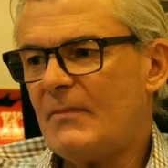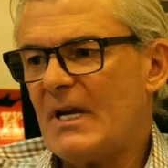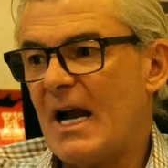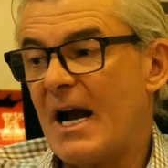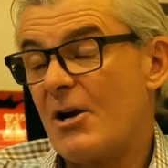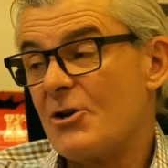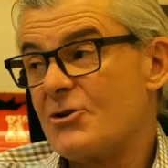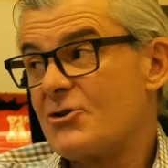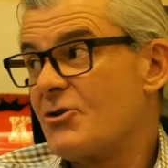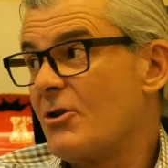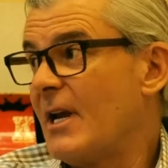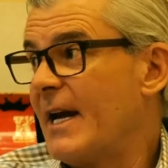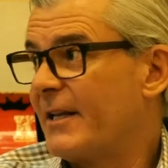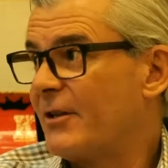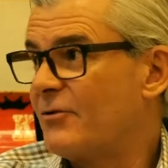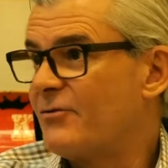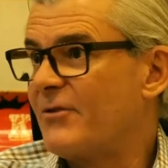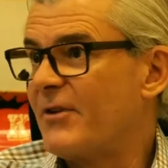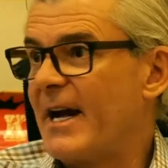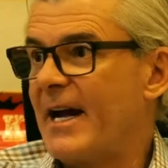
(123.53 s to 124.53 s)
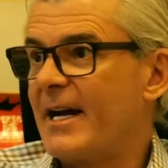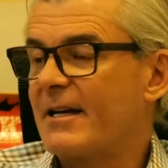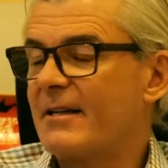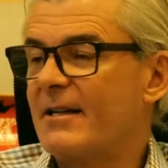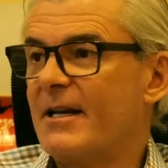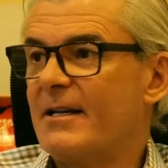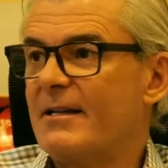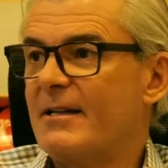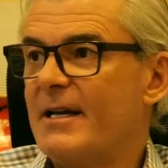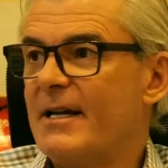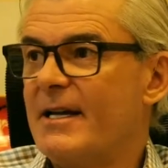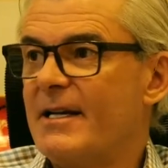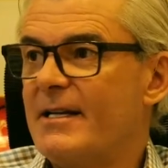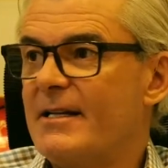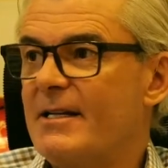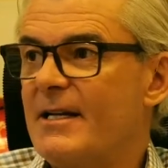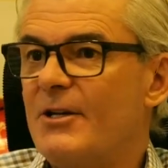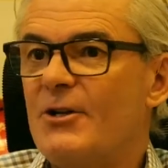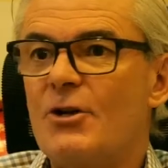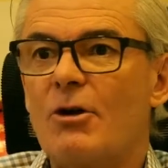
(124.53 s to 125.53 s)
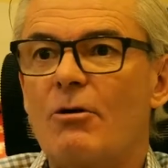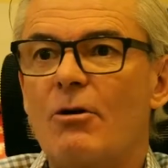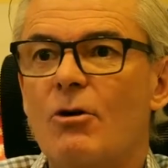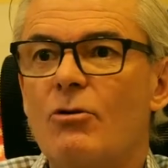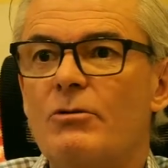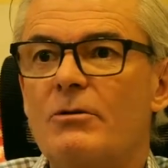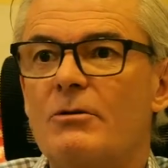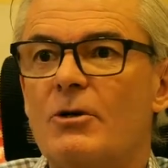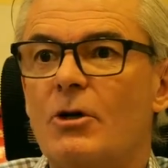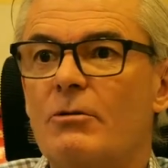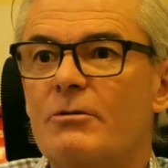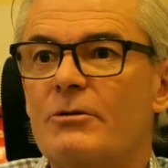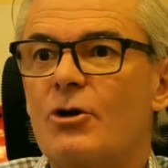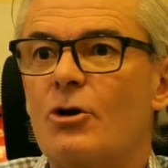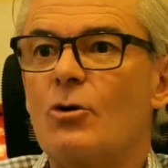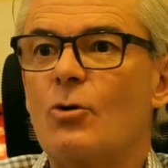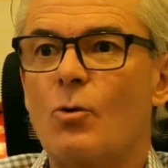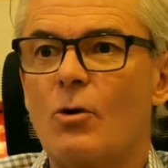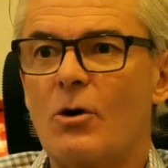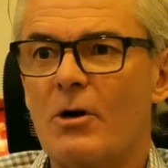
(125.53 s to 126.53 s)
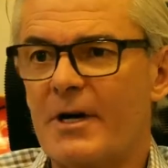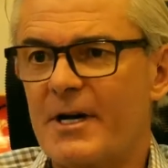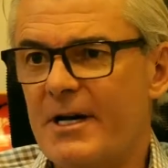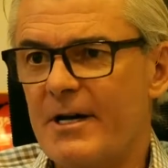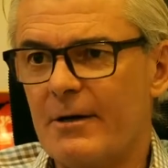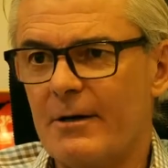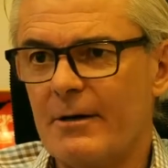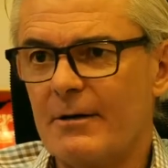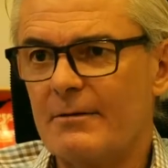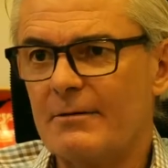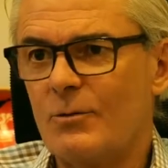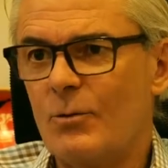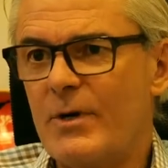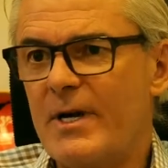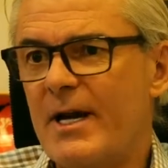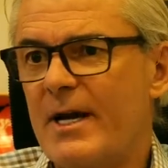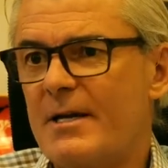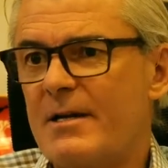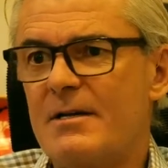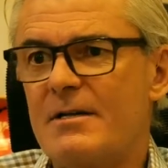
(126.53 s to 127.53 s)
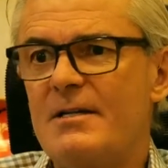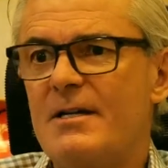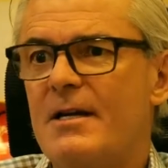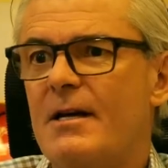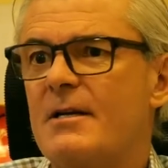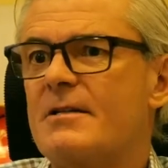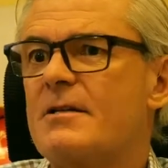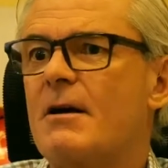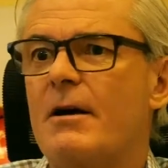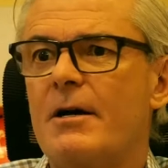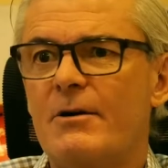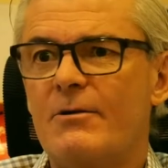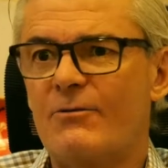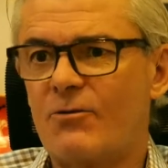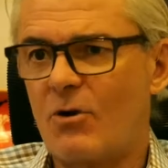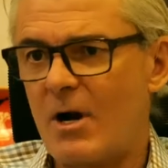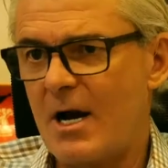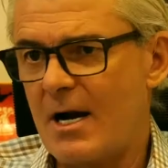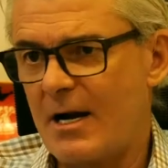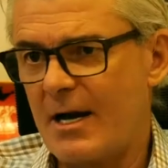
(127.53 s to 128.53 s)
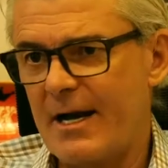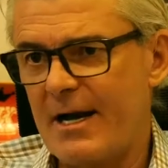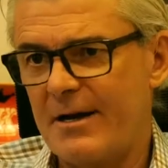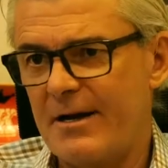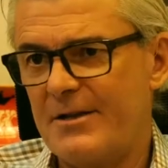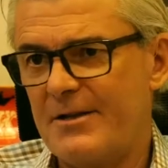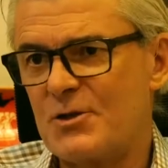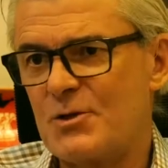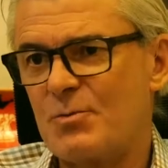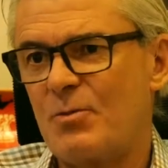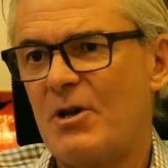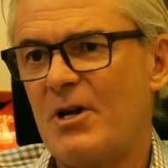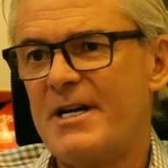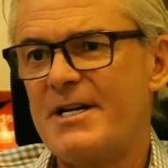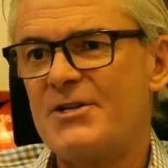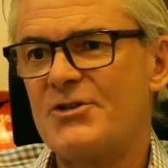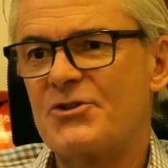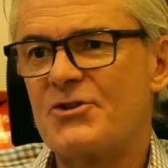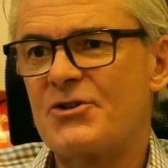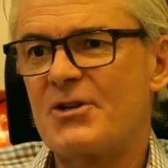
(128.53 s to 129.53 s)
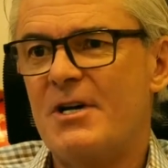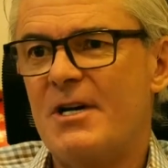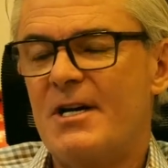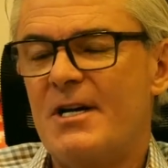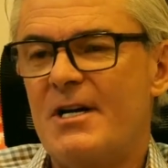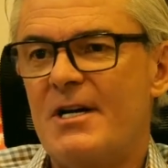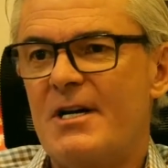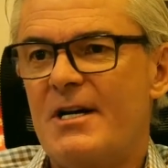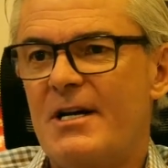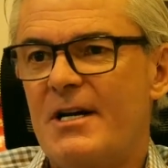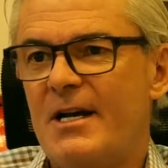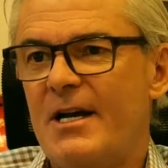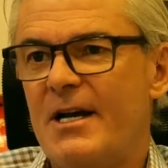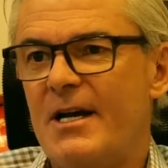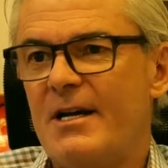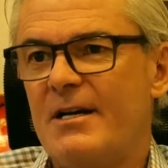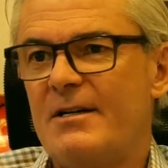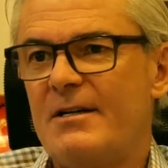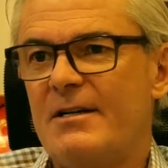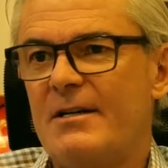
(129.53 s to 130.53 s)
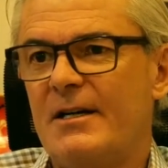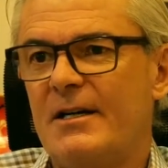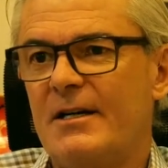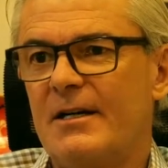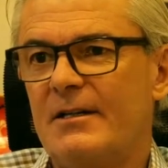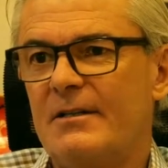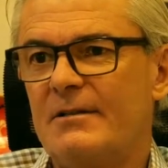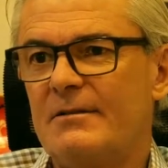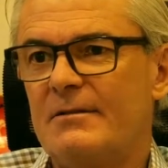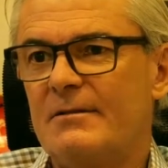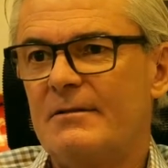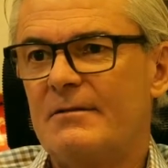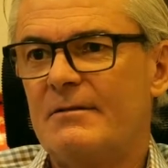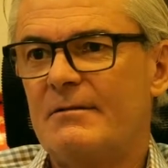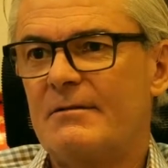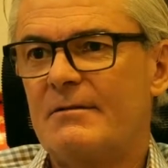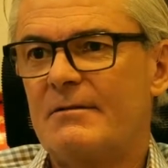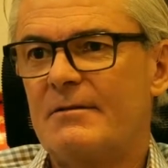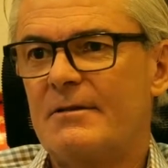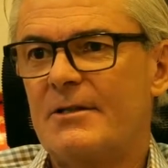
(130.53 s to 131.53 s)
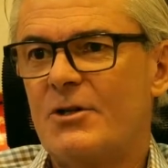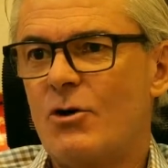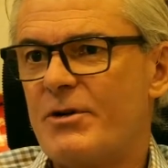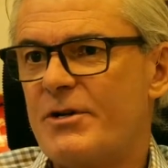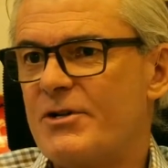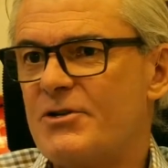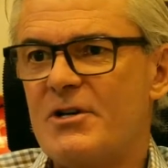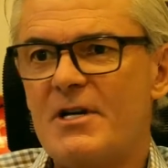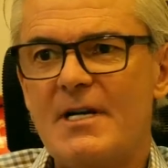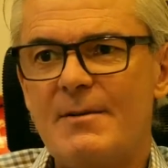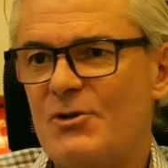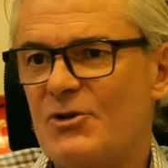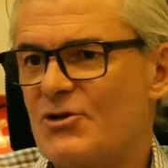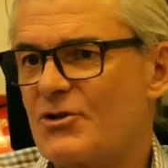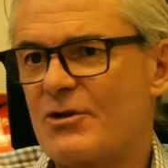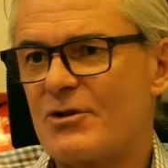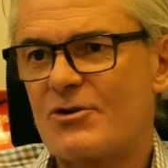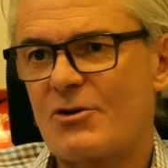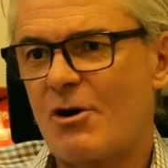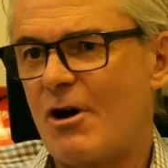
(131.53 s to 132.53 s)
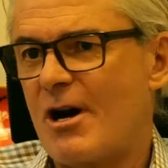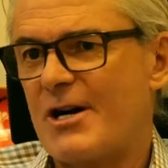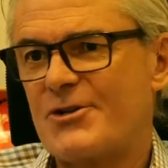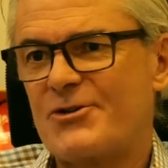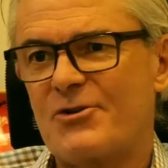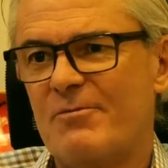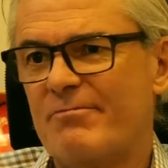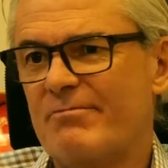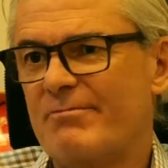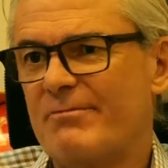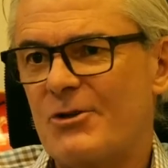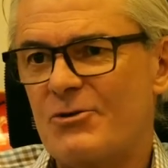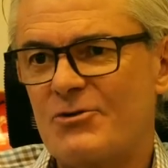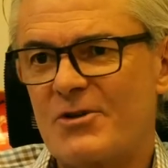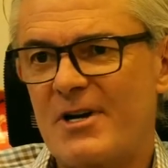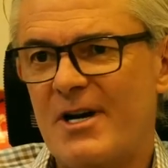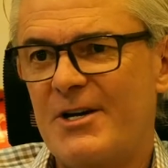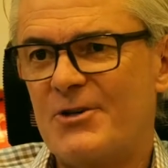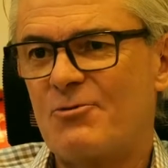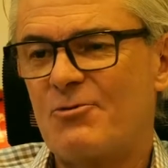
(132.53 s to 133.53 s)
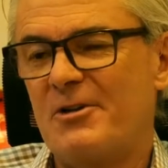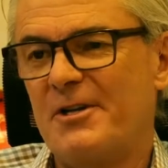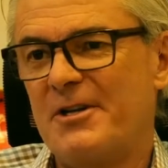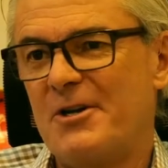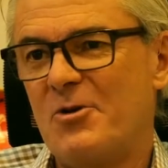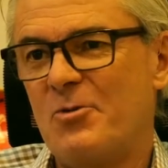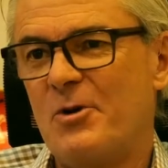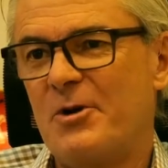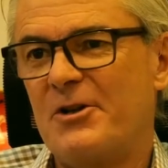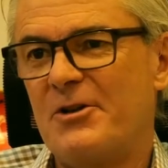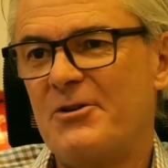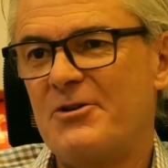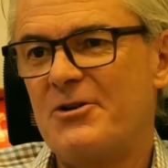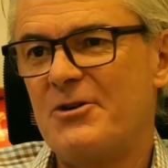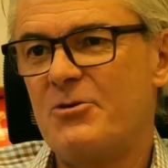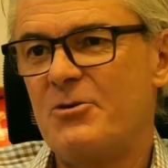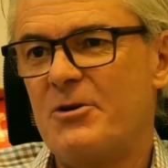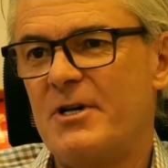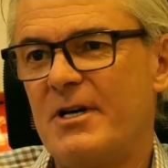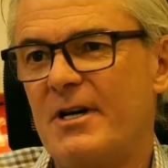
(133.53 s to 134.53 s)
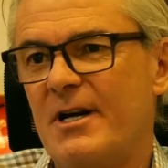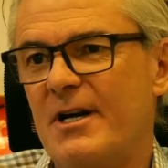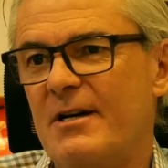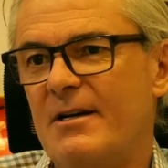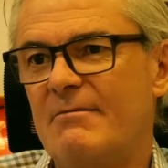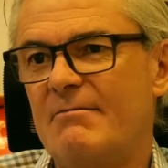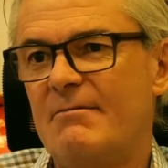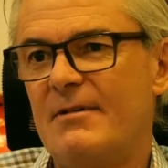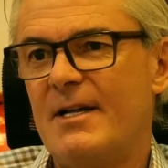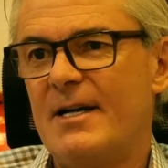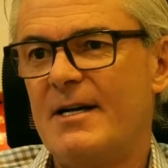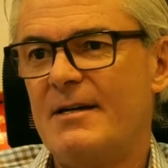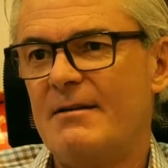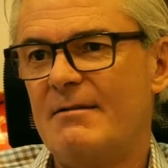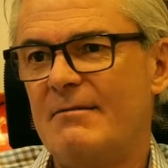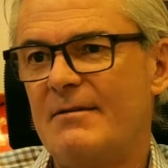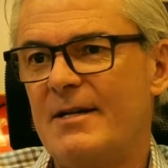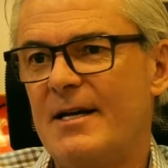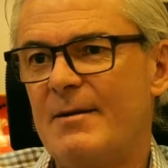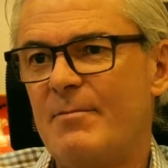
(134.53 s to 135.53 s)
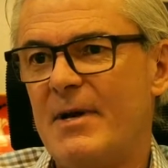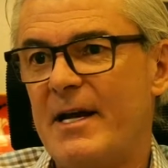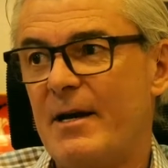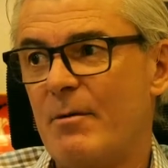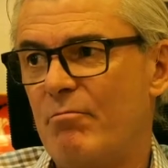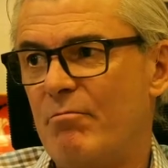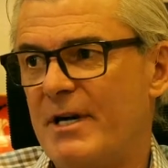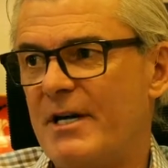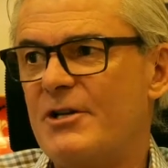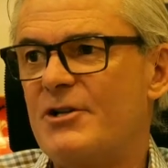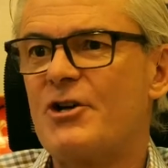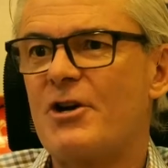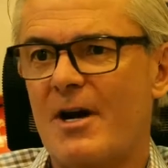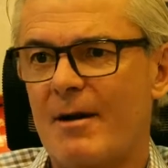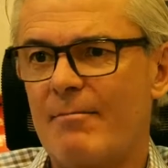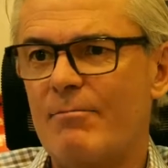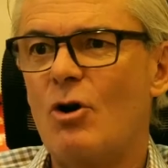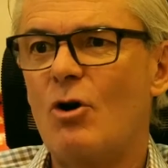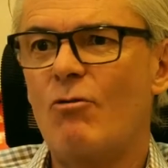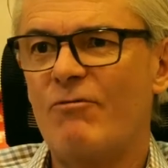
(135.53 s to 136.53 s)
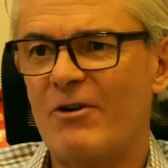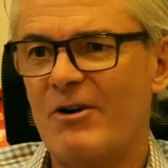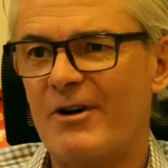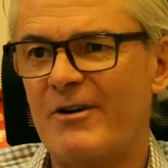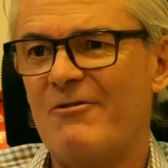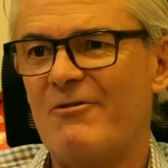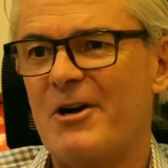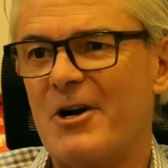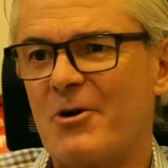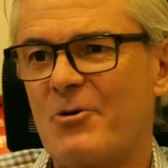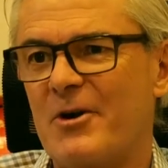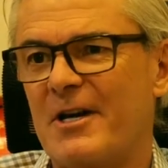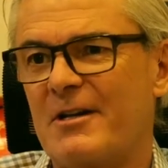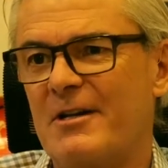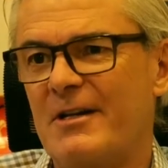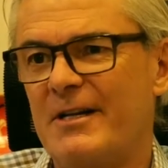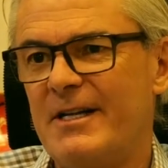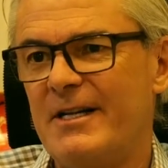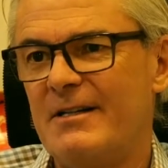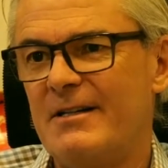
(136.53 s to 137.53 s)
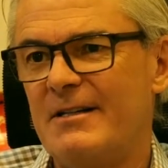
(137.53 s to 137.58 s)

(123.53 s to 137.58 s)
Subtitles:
also liked the fact that they did their own dirt work here. We had to dig a ton of rock out of this place, and Tony's team is just awesome. Those guys really know what they're doing, and they made a big job go very, very quickly.